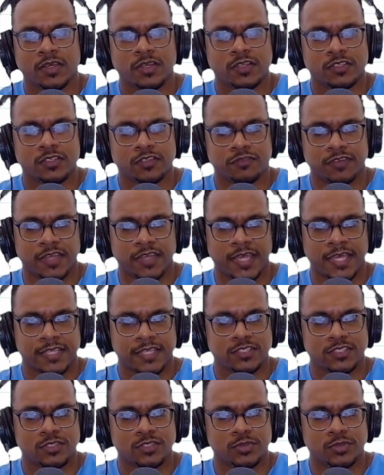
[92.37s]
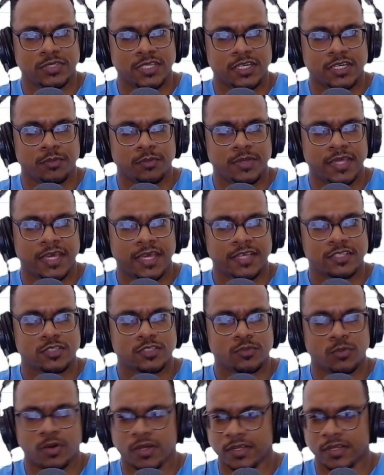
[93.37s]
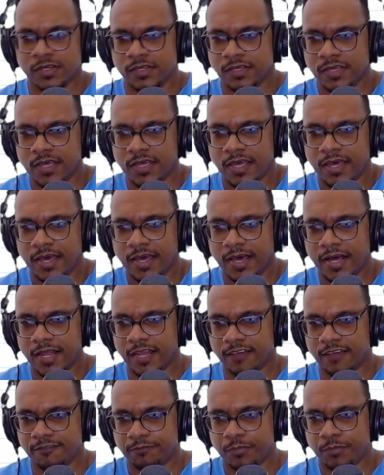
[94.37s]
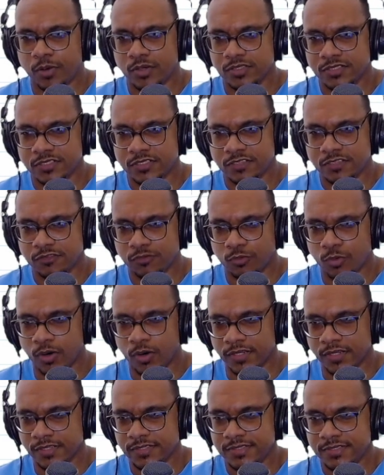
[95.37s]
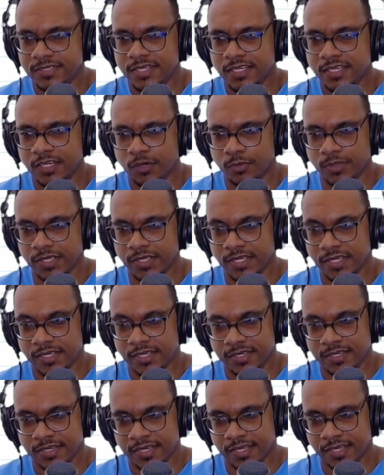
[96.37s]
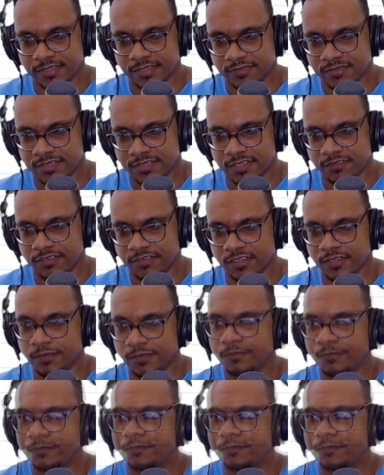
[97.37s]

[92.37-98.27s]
So for x2 take away x1, I'll have +1 take away -7.